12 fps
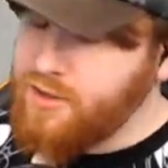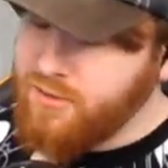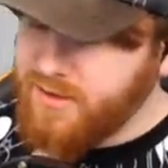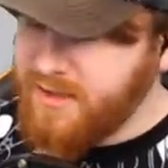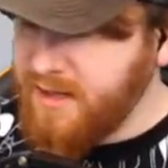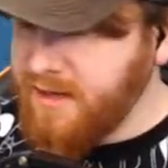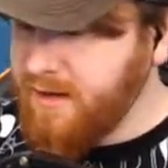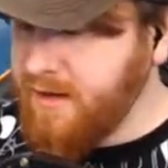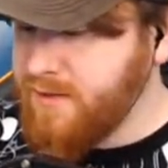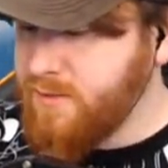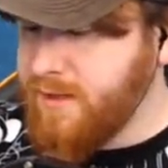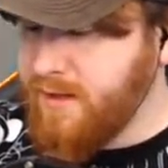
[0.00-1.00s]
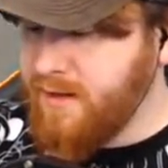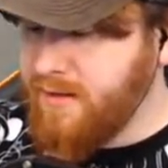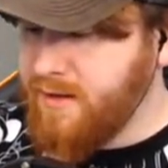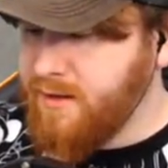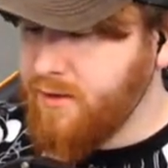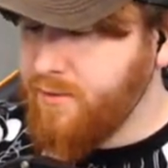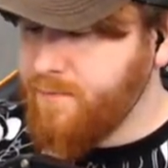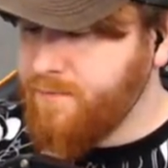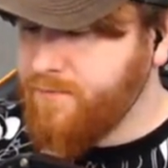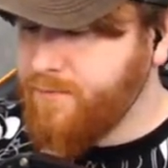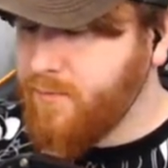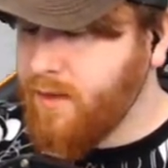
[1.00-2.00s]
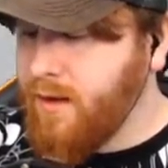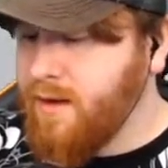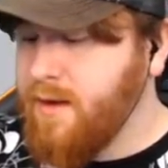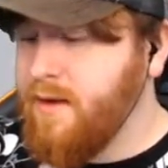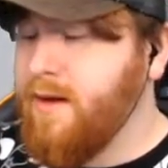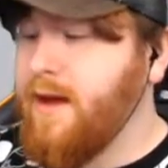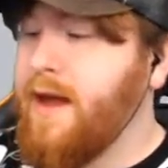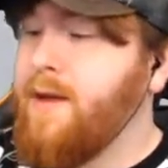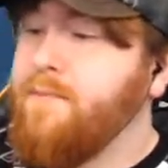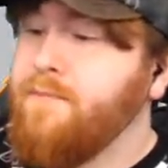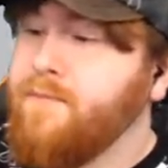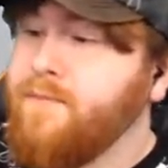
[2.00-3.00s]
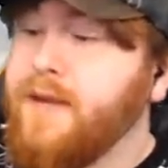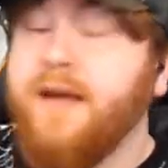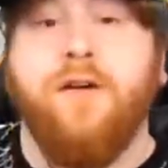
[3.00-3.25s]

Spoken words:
you'll see as we continue. He